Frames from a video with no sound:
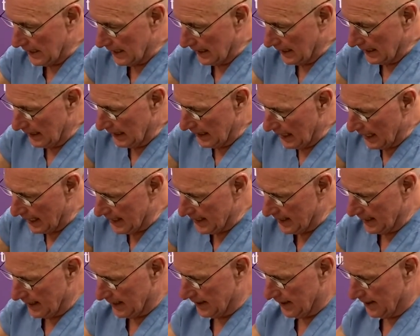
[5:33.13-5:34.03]

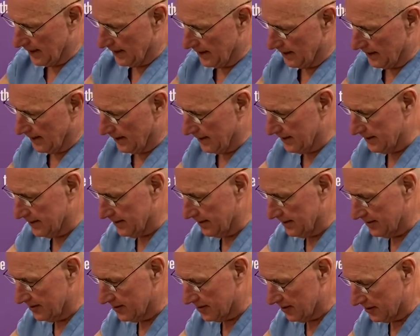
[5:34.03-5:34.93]
lighting into
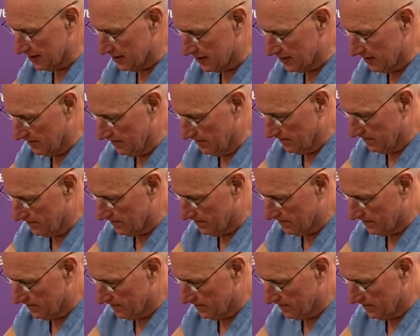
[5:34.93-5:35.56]
the system.